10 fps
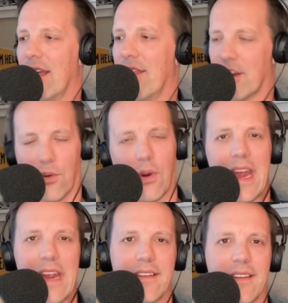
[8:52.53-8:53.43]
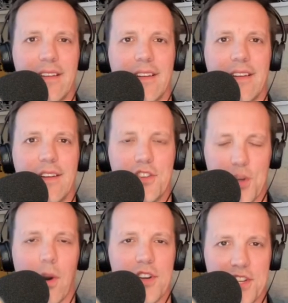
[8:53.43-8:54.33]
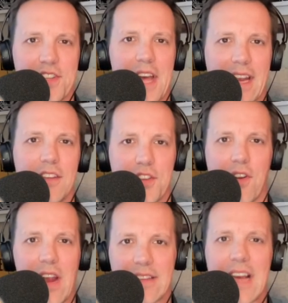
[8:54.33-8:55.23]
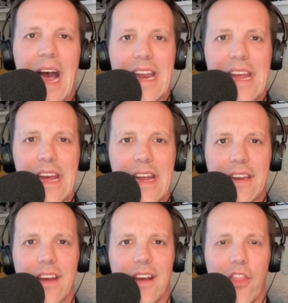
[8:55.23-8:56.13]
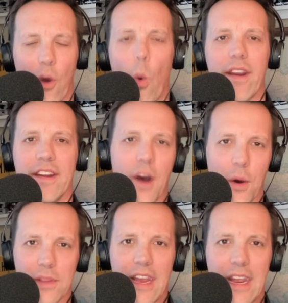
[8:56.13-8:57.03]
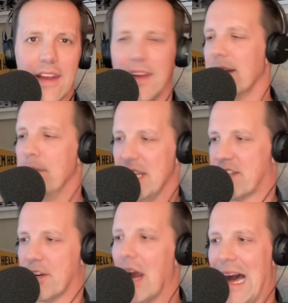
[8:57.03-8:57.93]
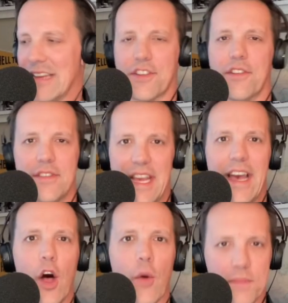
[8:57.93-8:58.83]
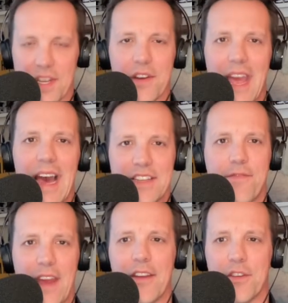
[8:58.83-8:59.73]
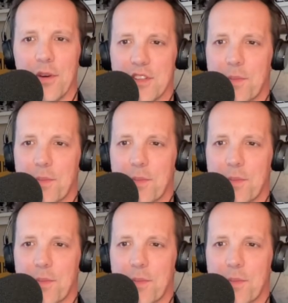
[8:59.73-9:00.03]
the great Georgia second-string tight end, the one and only Mr. Oscar Delp. So yes, FanDuel